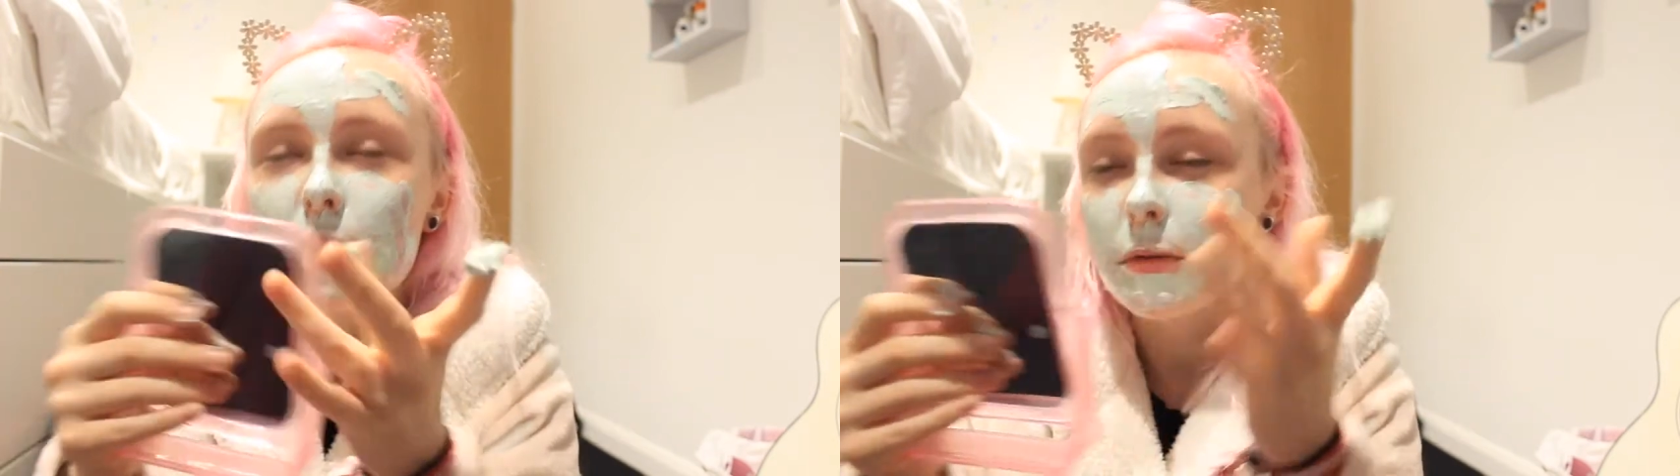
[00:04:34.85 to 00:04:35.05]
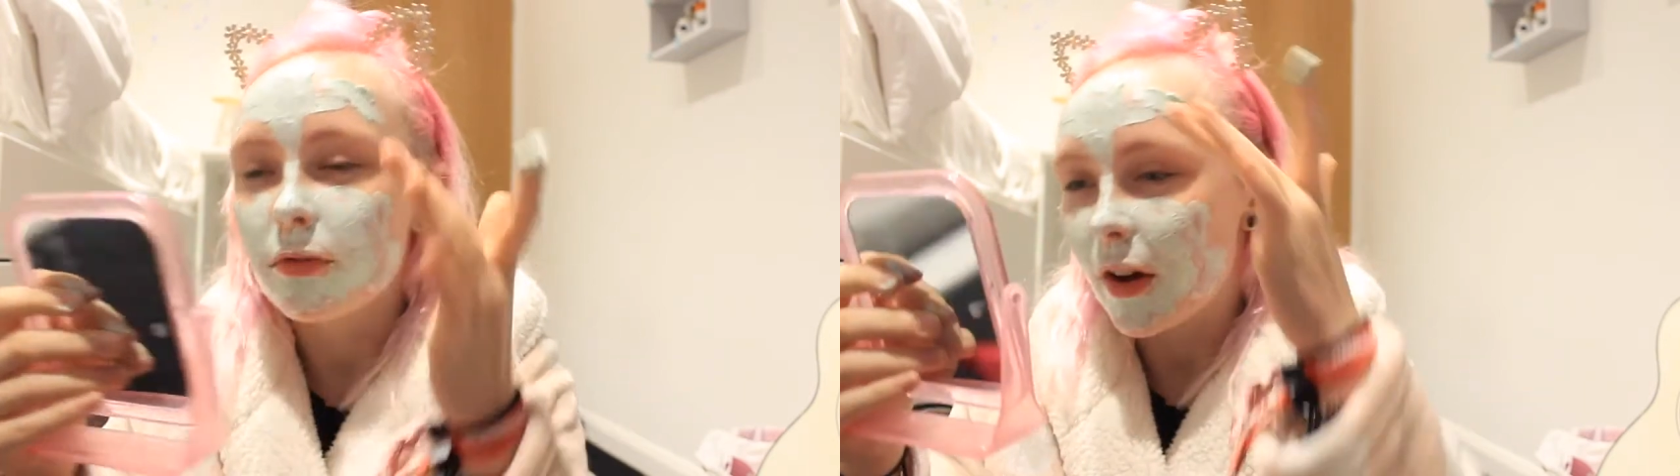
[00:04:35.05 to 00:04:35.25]

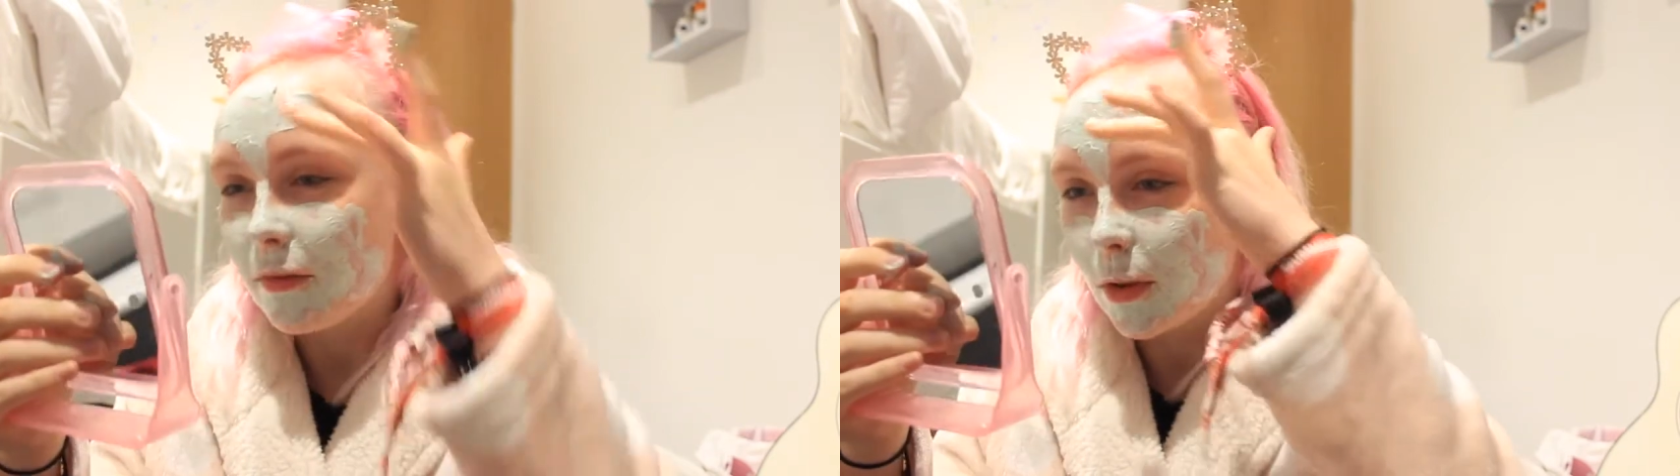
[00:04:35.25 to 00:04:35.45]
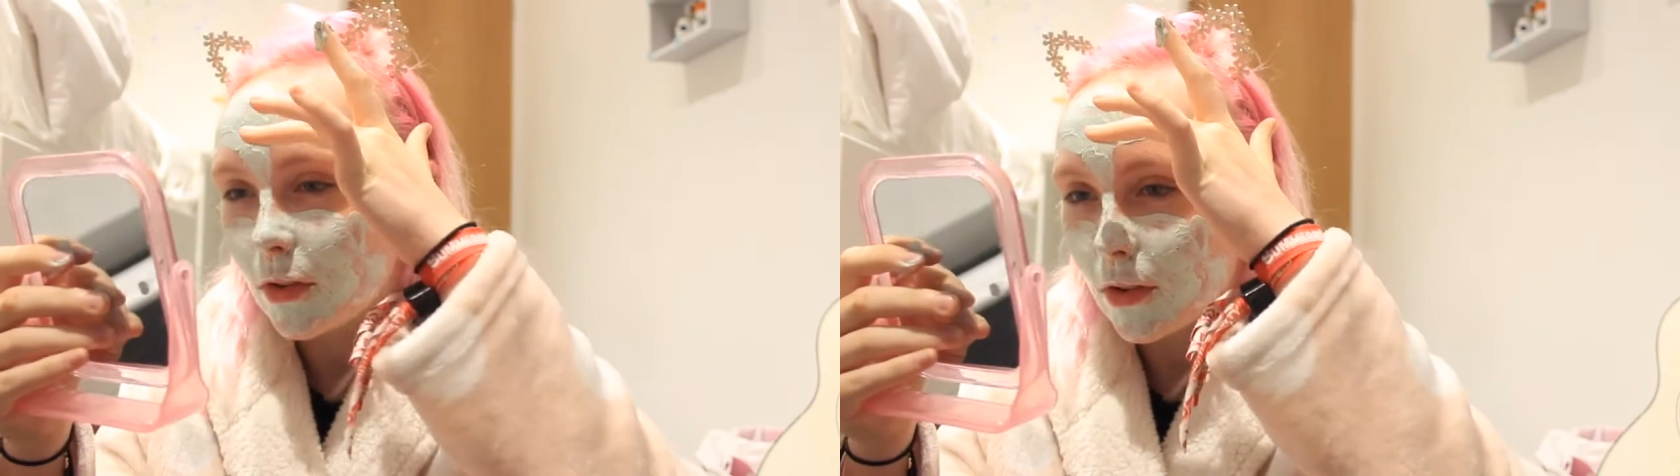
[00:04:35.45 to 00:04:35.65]
would have been
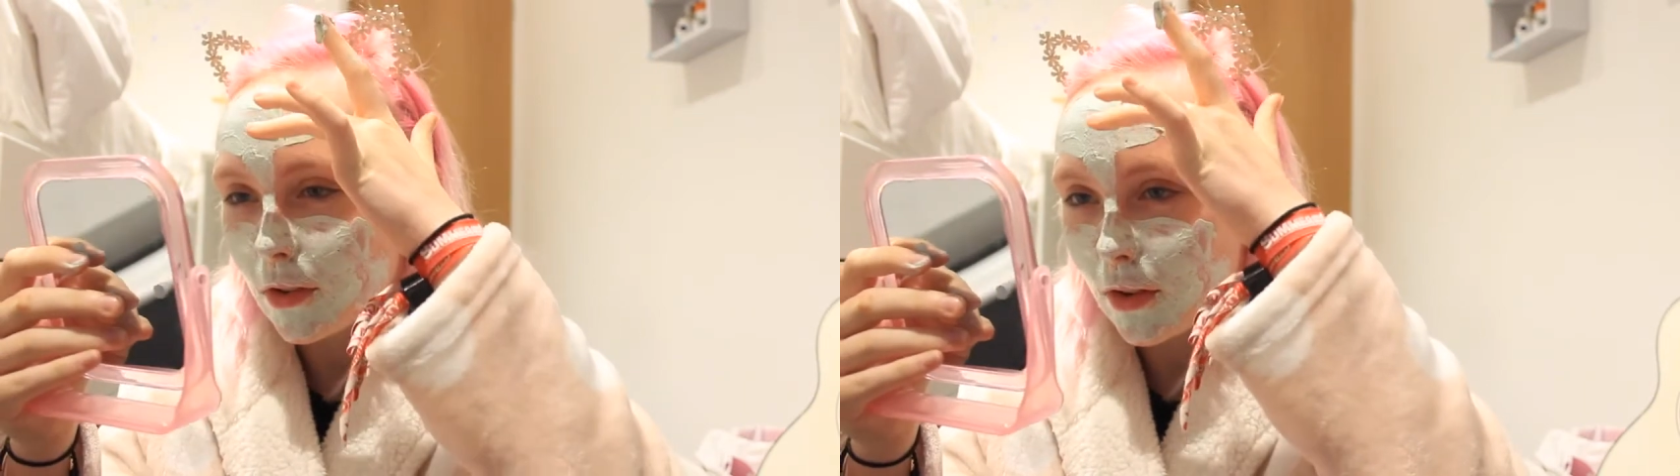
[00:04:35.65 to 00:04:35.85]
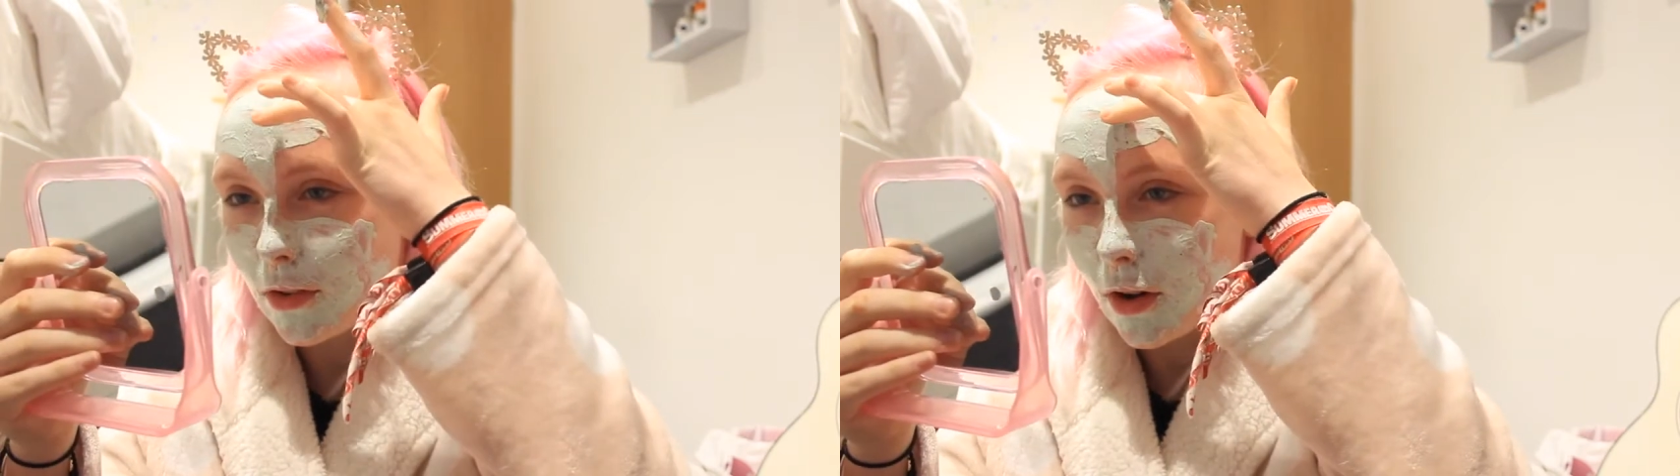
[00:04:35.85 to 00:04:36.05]
five months
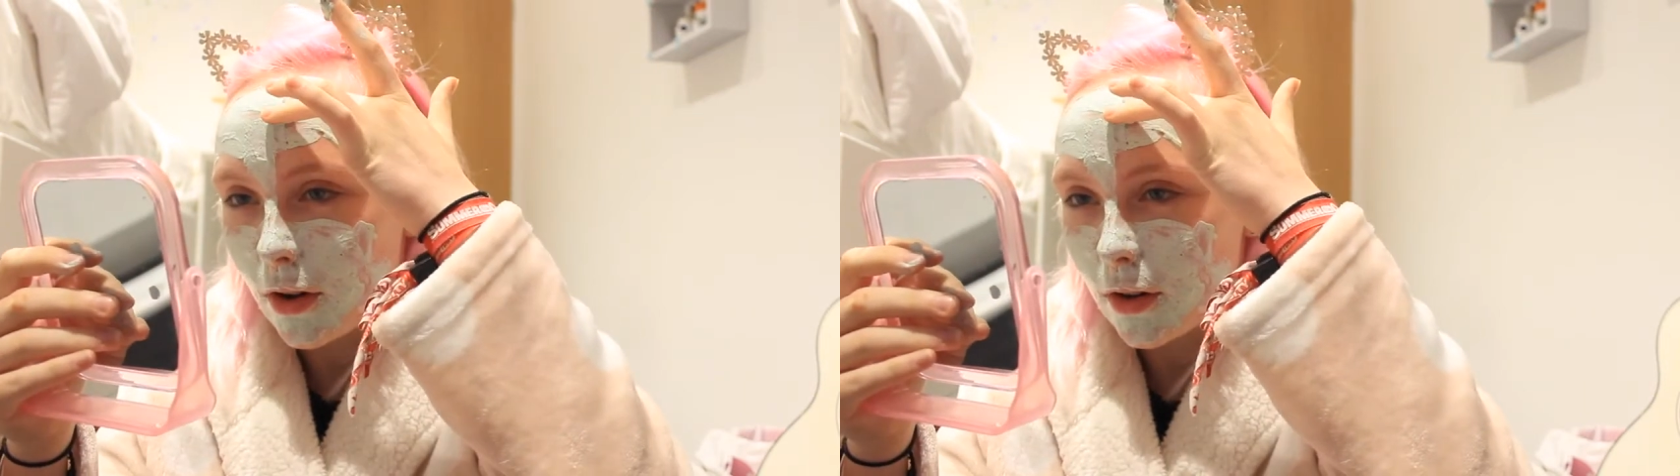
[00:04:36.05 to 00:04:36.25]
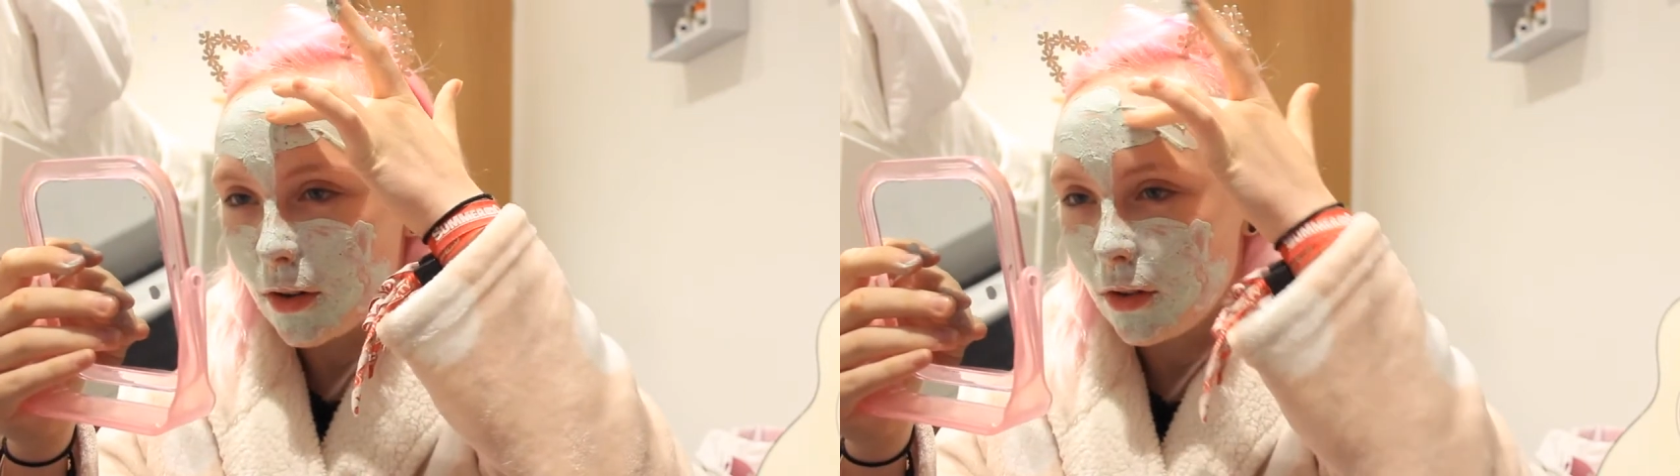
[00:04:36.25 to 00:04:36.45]
because I
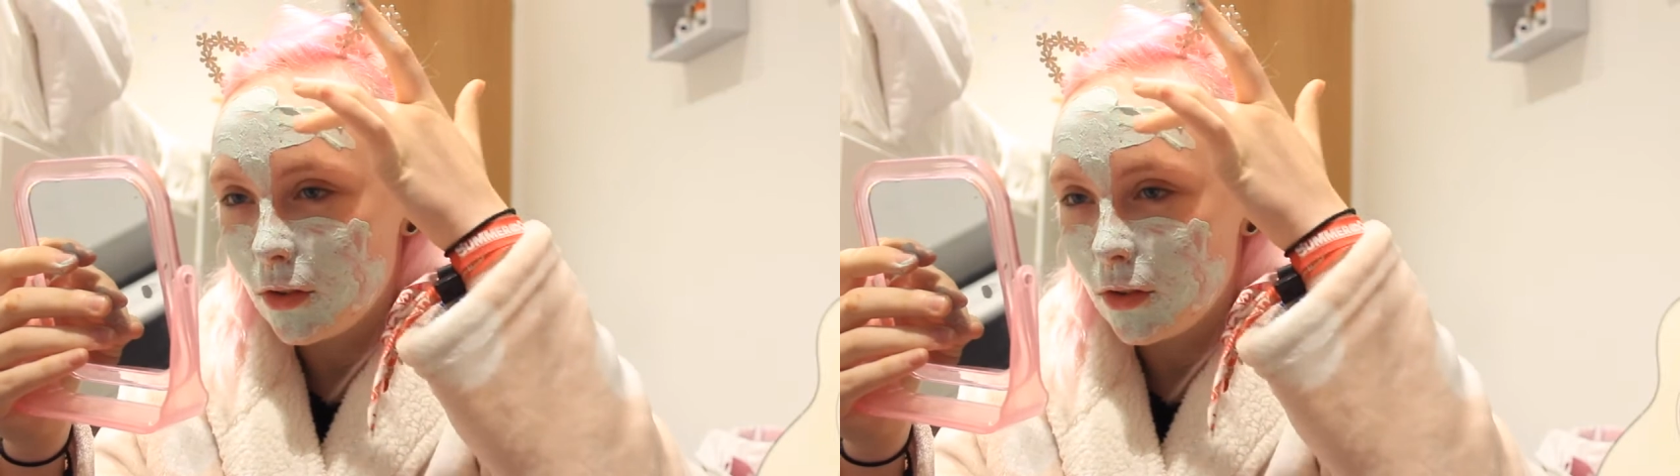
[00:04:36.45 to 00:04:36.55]
started